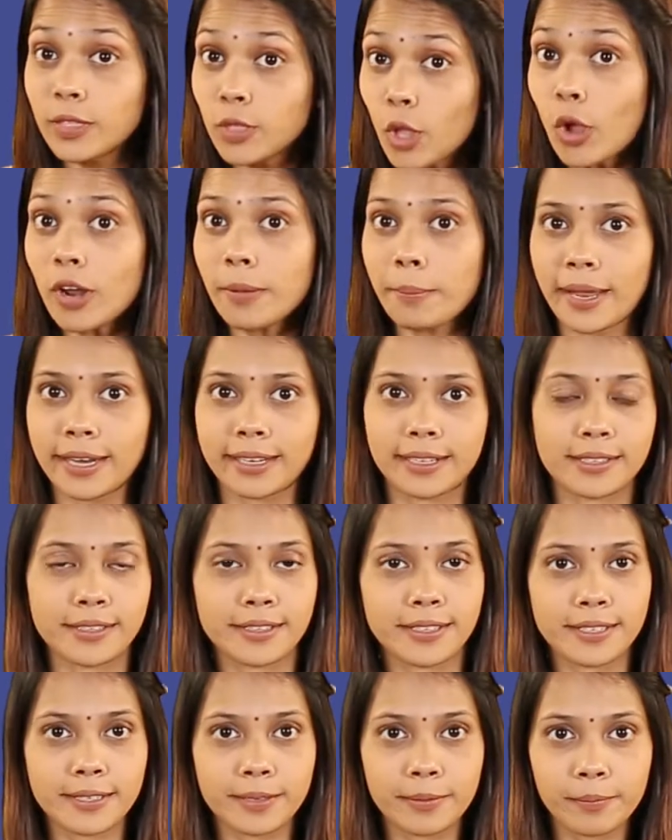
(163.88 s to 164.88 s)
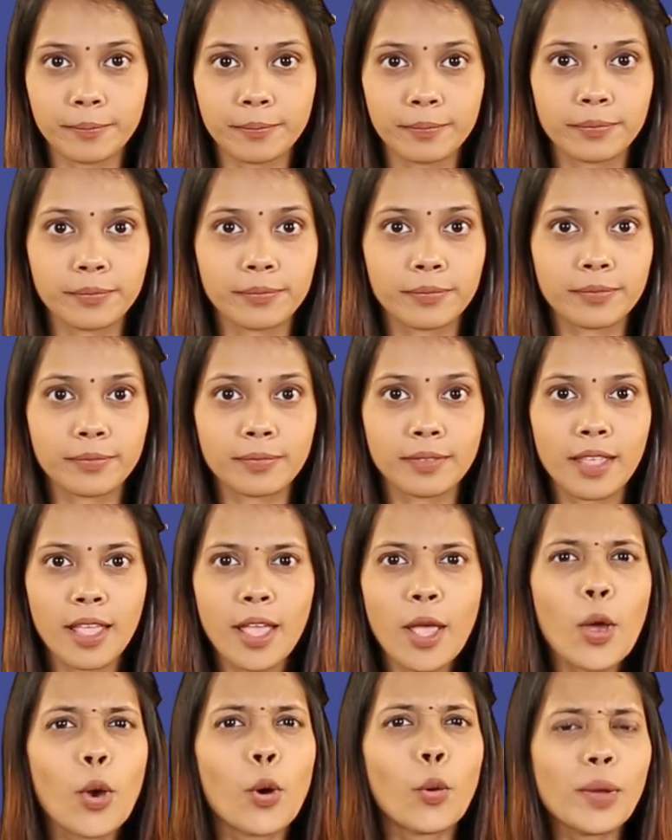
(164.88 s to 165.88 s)
non-metals.
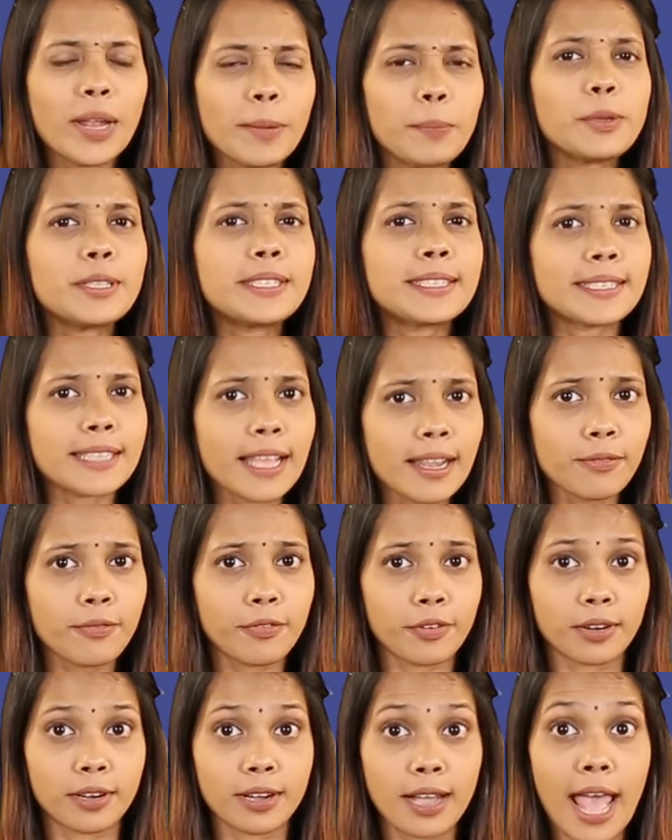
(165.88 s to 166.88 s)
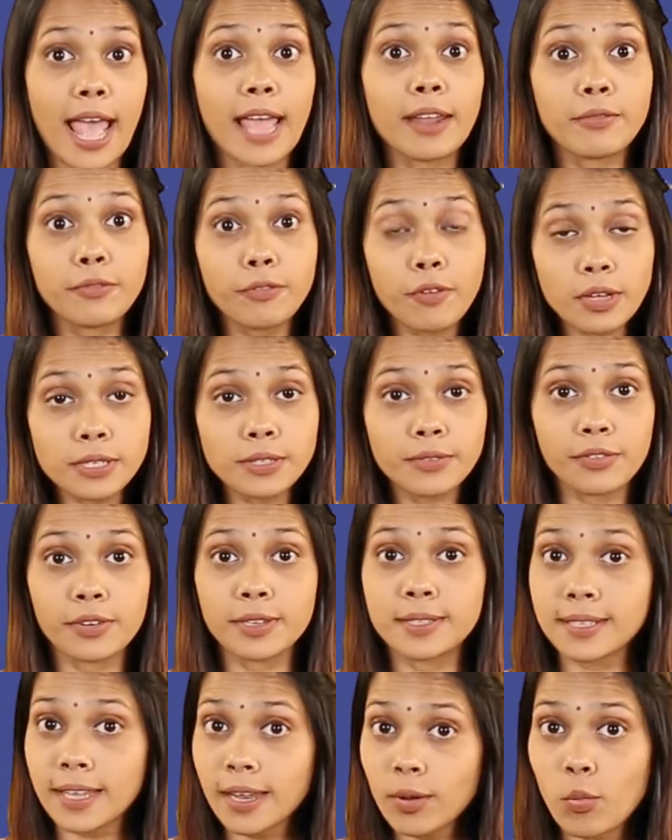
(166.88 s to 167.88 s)
We'll put sulfur and
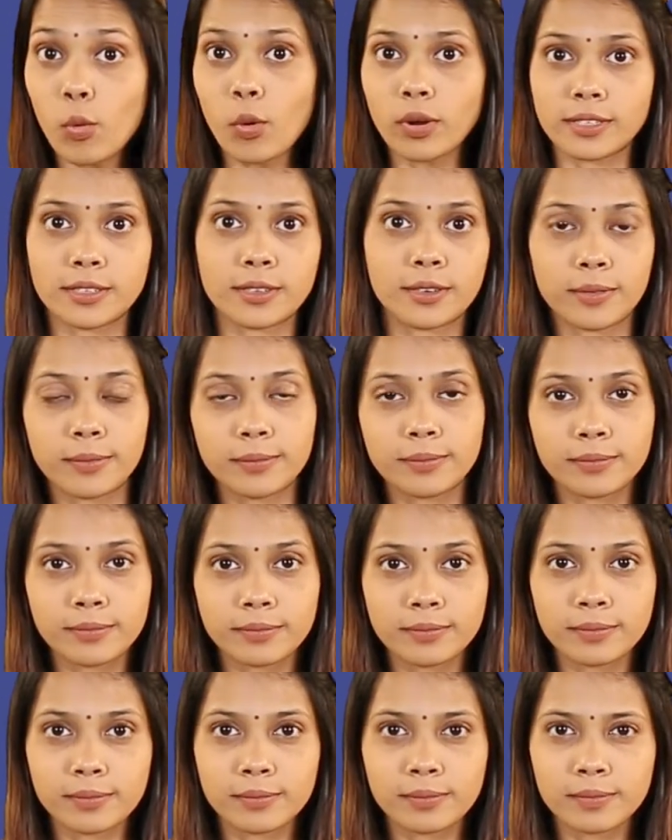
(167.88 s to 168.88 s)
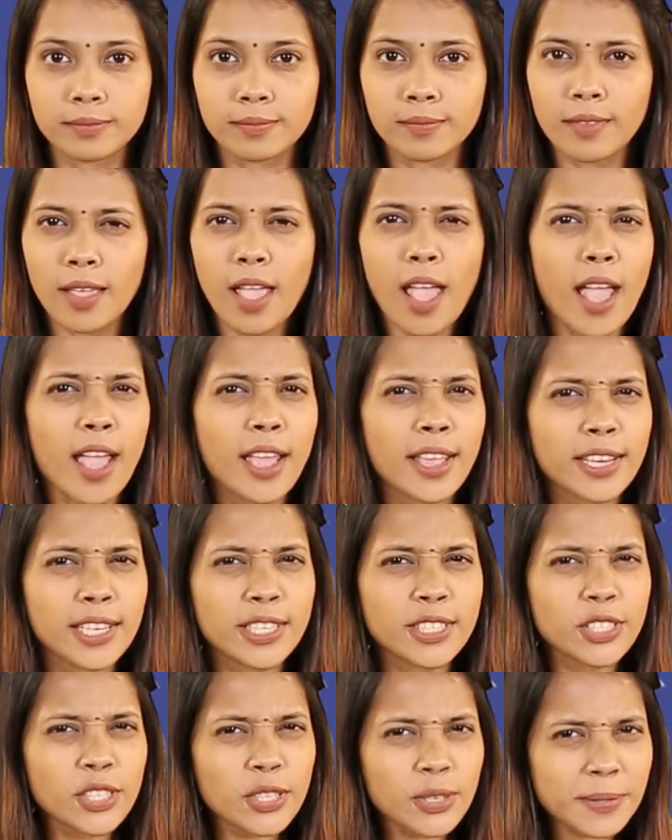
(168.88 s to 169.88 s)
phosphorus in water.
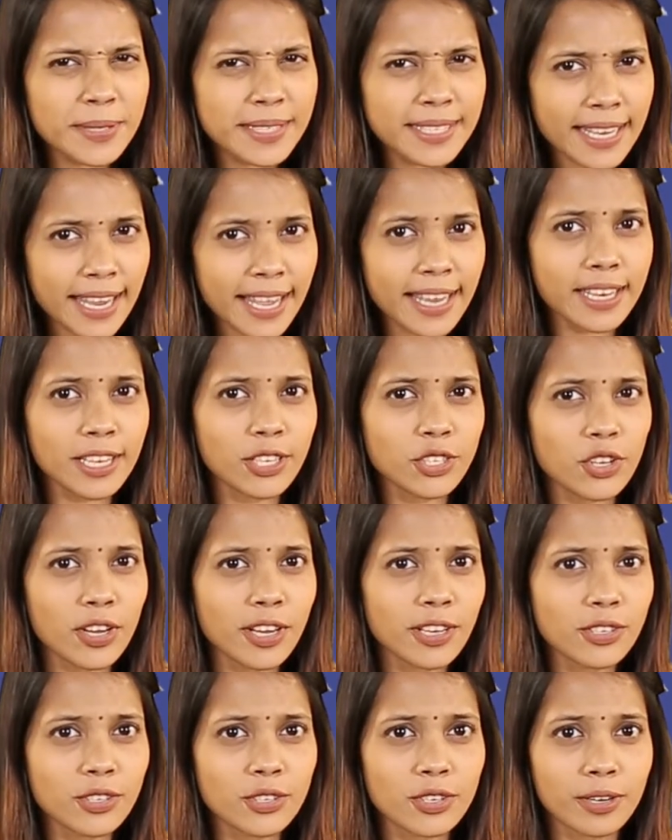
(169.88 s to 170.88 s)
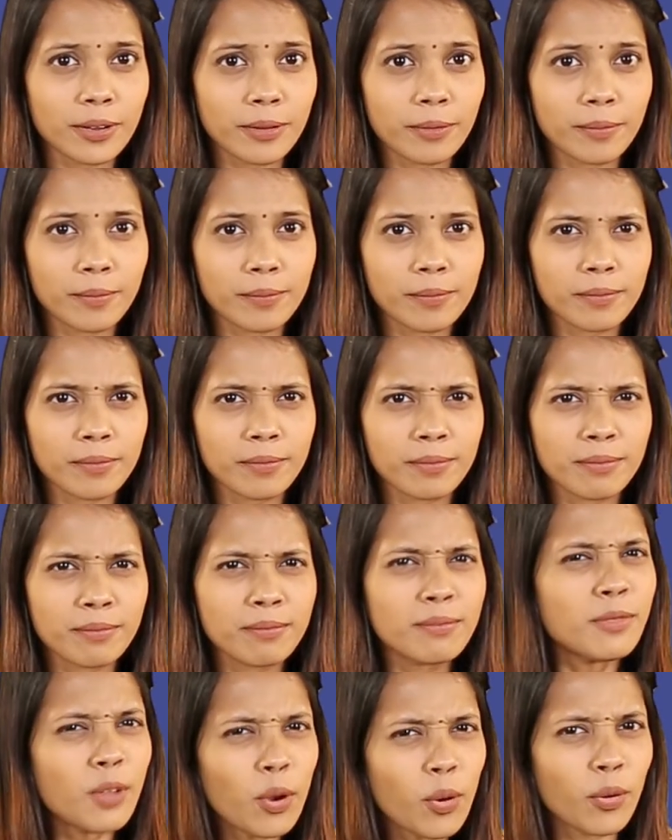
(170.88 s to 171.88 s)
Do you see any change?
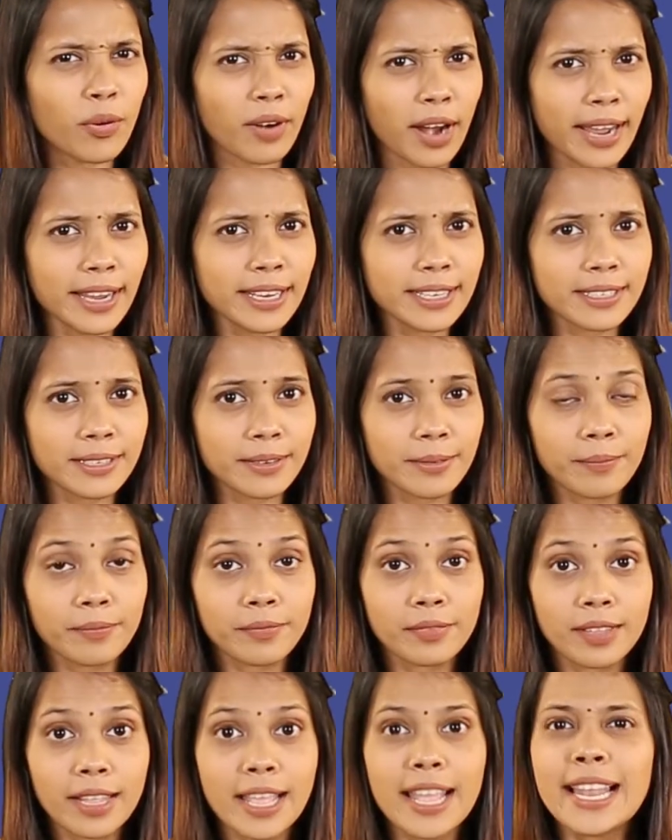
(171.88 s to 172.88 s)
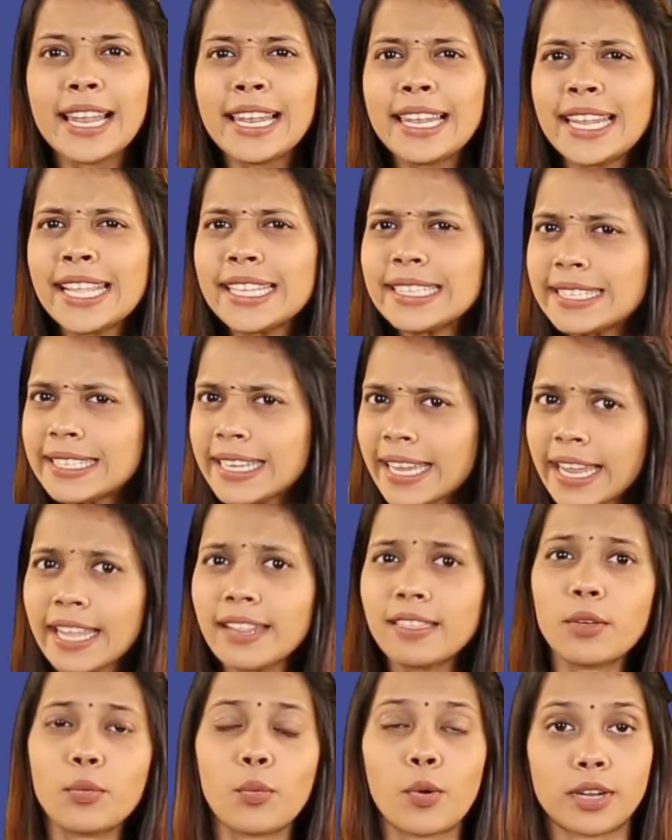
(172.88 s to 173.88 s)
No, right? Let's
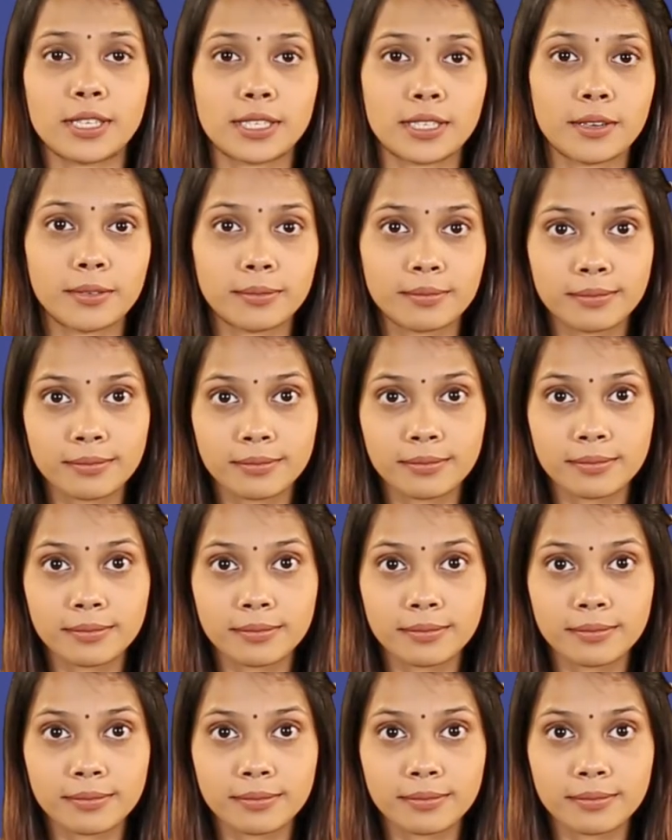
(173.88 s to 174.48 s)
heat the water.